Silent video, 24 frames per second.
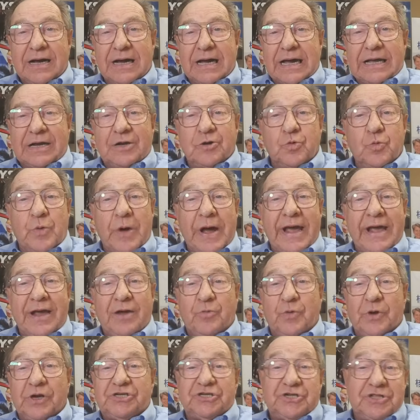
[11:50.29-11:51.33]
in a way
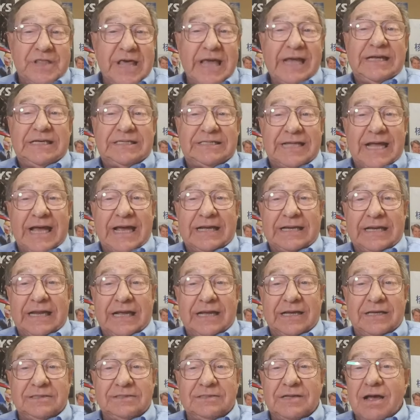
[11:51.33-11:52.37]
which they state
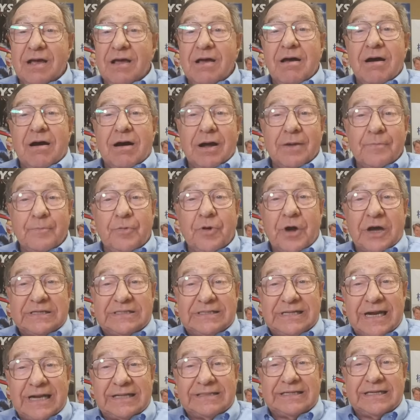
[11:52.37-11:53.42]
is
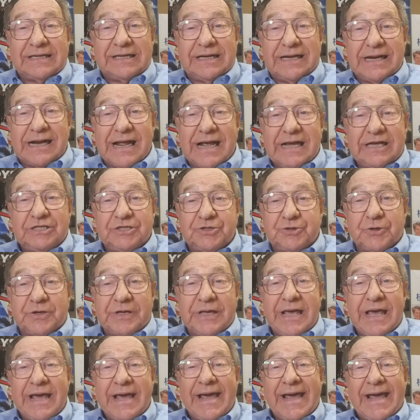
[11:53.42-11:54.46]
unprecedented in
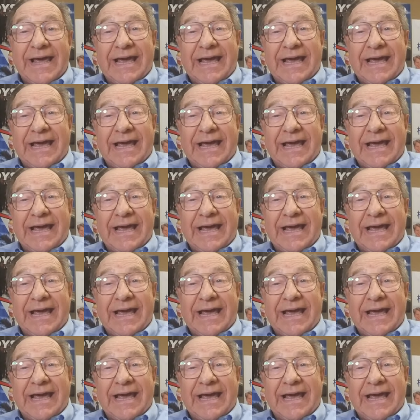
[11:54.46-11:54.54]
history,